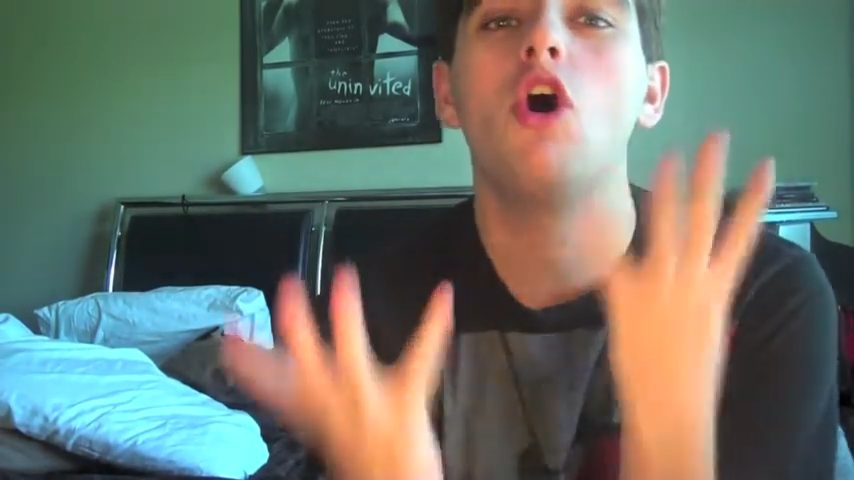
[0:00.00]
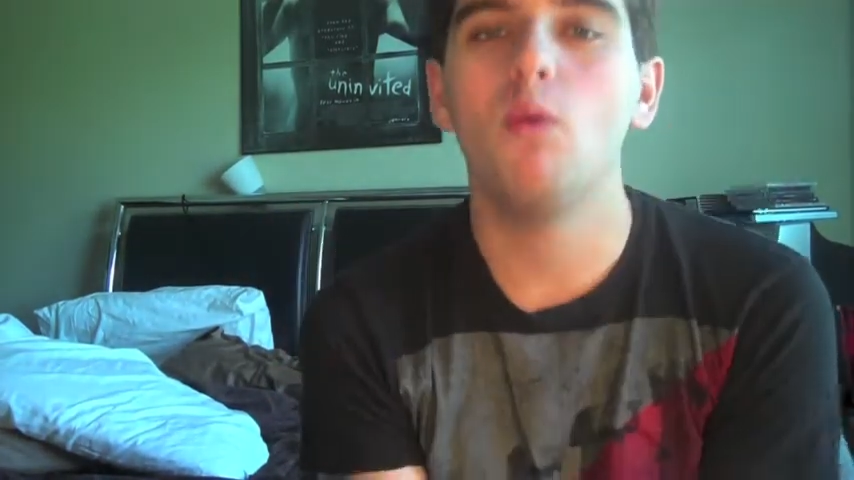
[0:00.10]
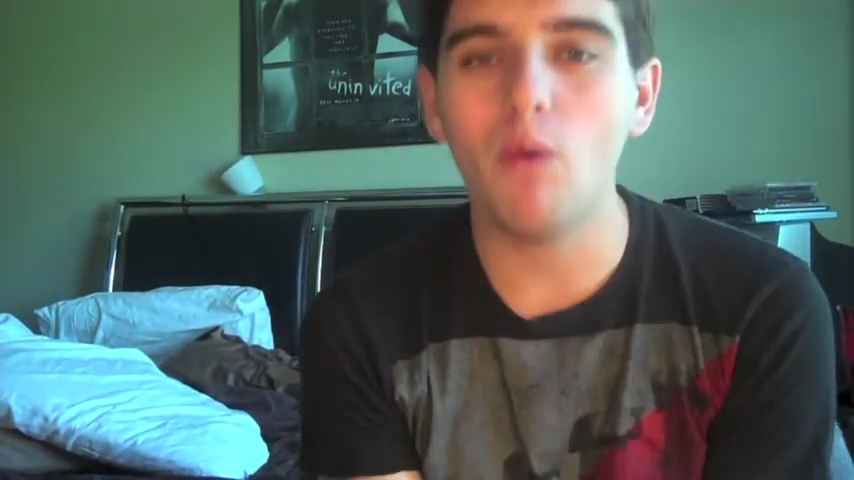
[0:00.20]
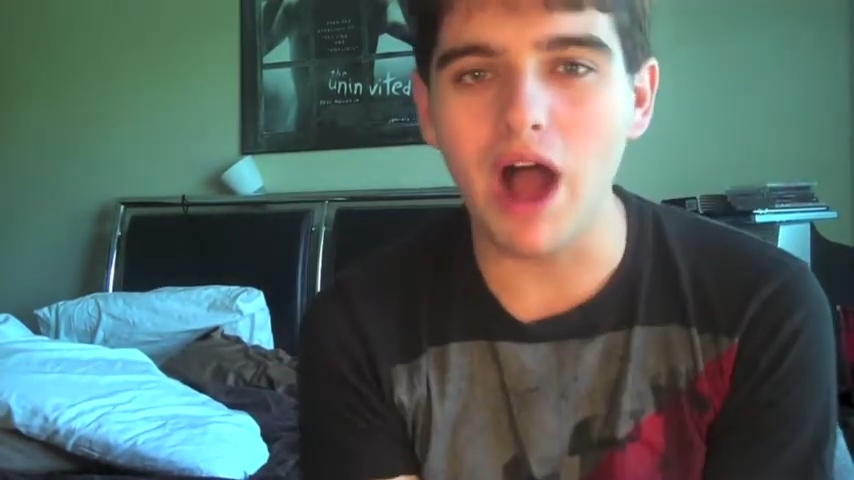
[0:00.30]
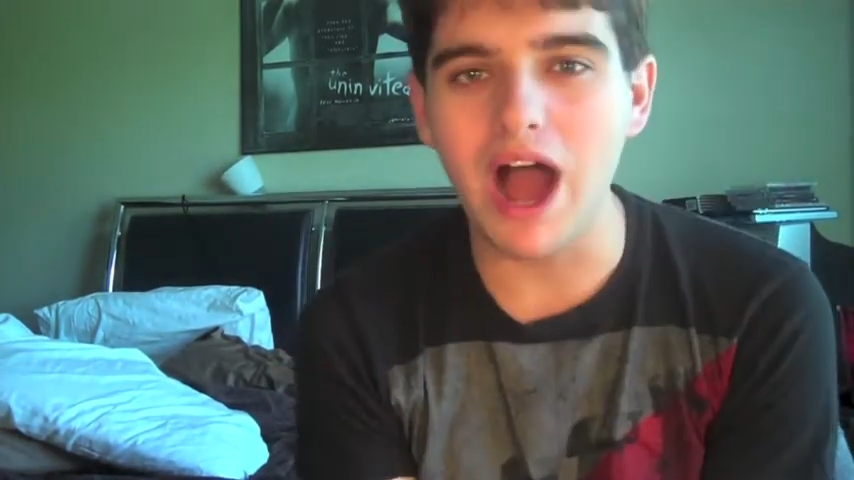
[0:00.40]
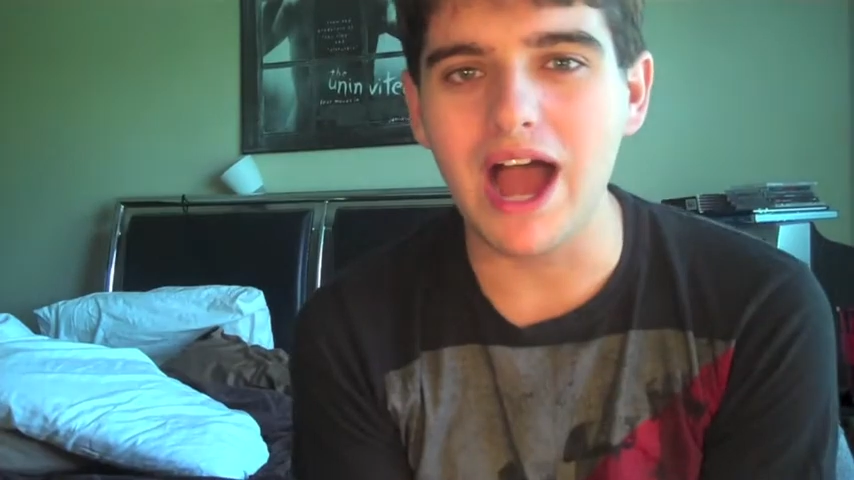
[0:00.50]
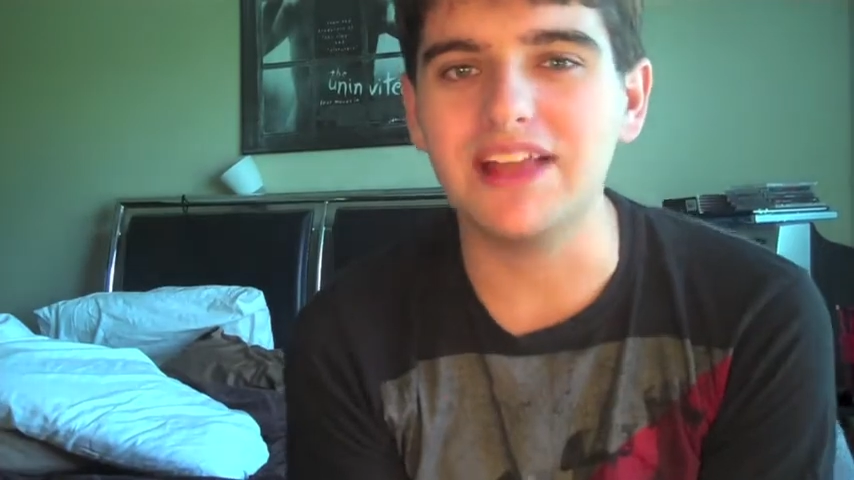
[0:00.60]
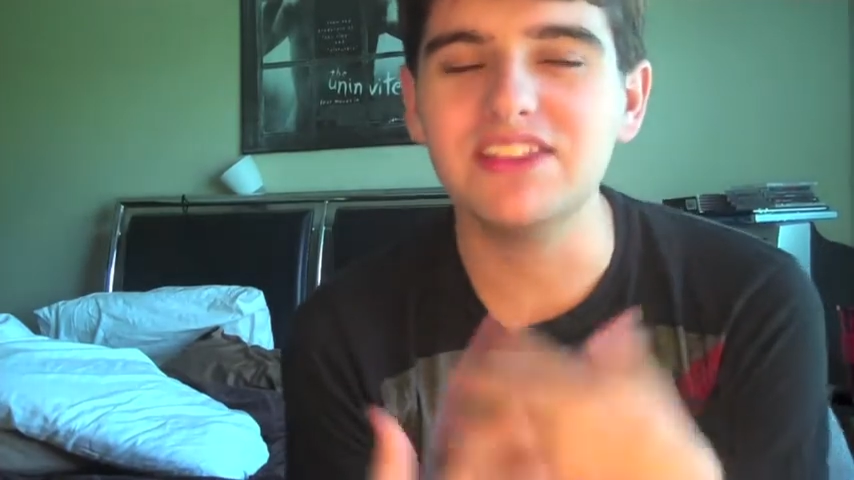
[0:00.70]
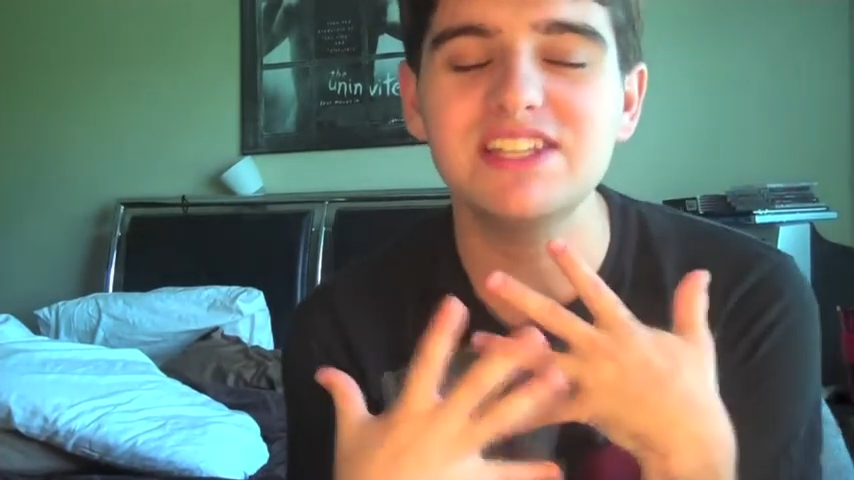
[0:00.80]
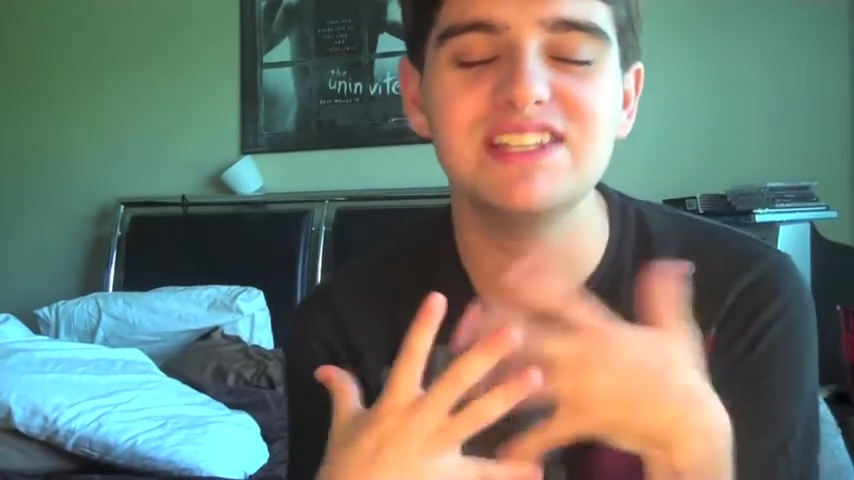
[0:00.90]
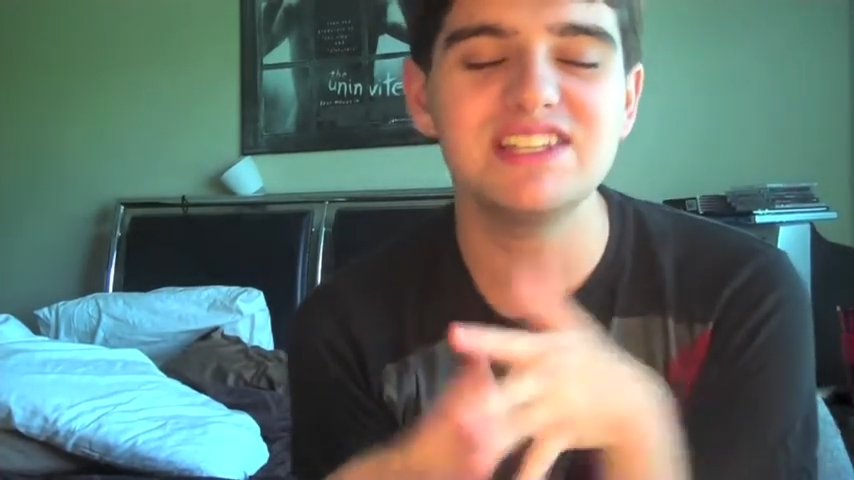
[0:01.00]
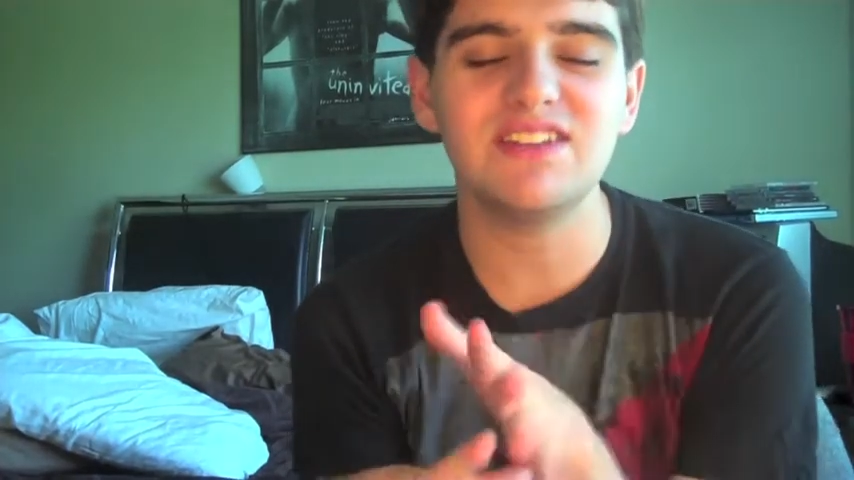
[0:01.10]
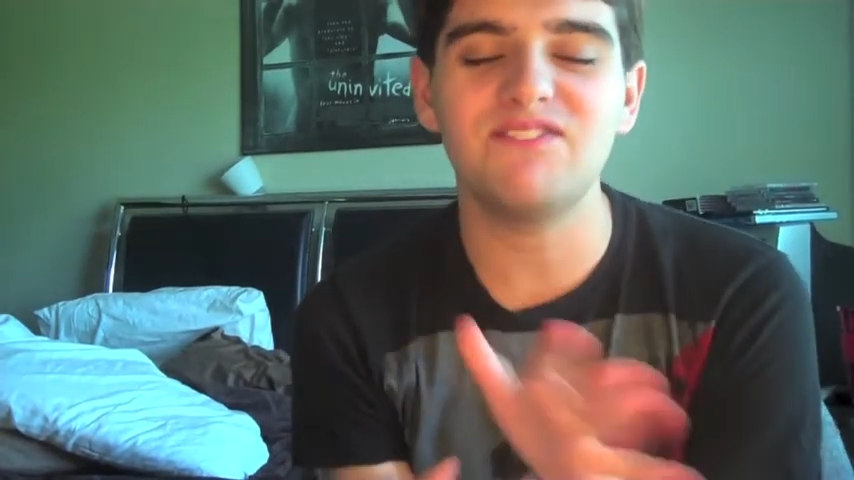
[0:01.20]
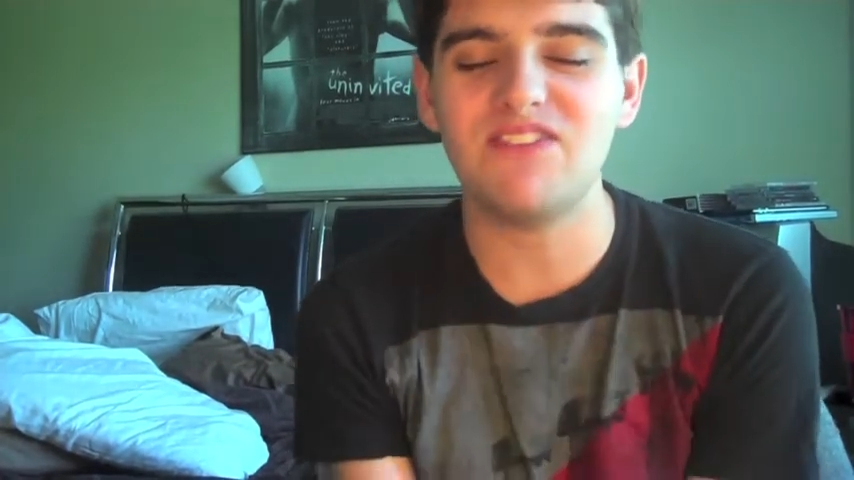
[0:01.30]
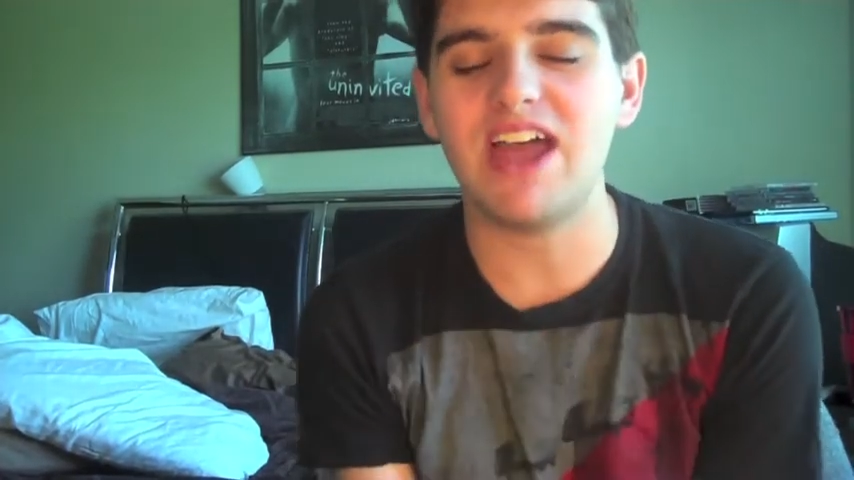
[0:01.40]
Why? This is a
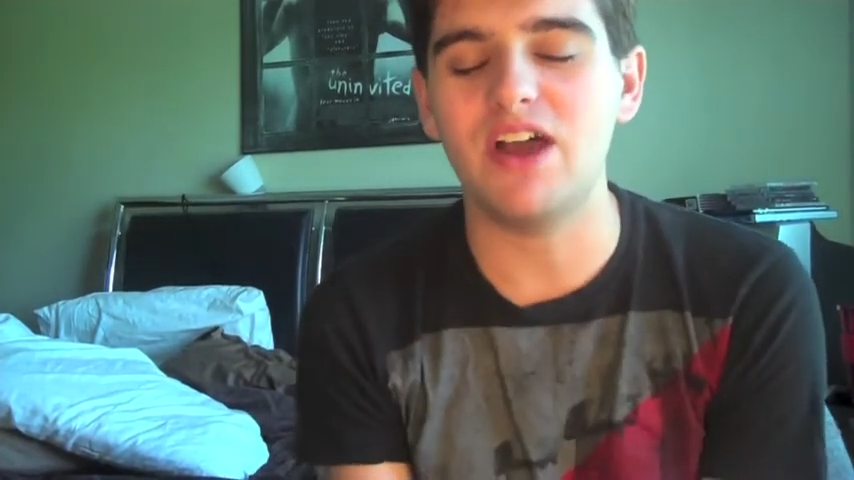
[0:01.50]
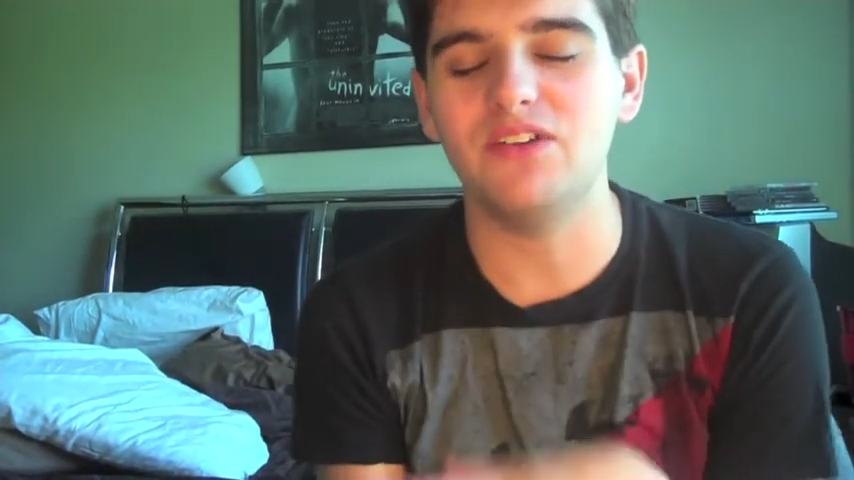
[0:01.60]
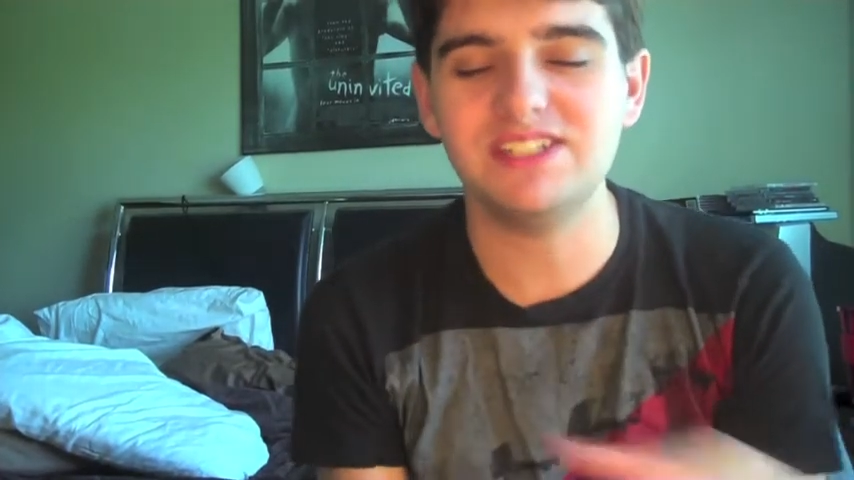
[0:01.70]
fail.